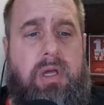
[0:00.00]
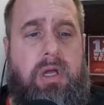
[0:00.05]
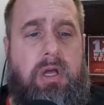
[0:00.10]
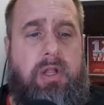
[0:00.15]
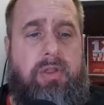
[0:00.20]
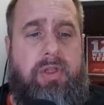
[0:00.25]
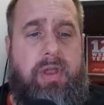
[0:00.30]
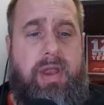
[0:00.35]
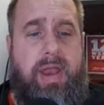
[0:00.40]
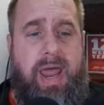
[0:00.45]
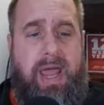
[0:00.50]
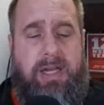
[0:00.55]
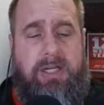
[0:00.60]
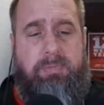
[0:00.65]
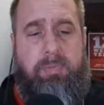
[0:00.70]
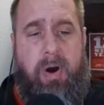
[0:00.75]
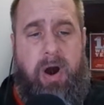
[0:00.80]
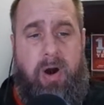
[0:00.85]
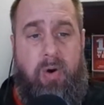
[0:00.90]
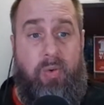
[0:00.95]
The next
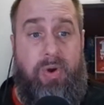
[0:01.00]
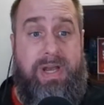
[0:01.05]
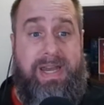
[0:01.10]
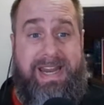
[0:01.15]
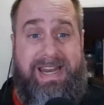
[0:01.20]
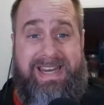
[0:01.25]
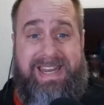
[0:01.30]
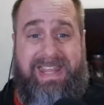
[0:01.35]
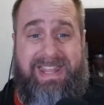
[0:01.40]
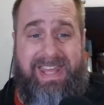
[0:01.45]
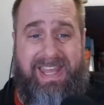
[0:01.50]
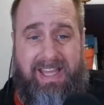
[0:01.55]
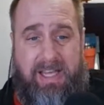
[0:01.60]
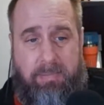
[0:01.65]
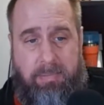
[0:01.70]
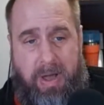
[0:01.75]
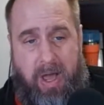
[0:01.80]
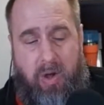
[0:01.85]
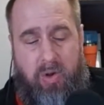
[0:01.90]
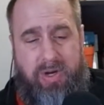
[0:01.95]
part we need to think
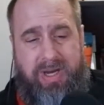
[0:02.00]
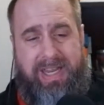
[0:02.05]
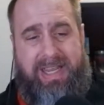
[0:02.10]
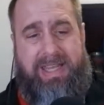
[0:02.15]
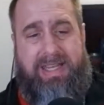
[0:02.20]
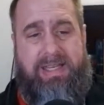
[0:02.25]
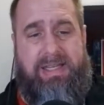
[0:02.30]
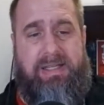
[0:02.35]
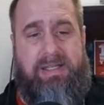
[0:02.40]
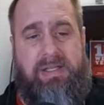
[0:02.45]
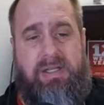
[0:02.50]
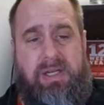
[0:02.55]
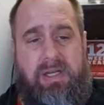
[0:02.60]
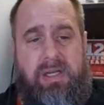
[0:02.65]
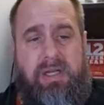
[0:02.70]
about is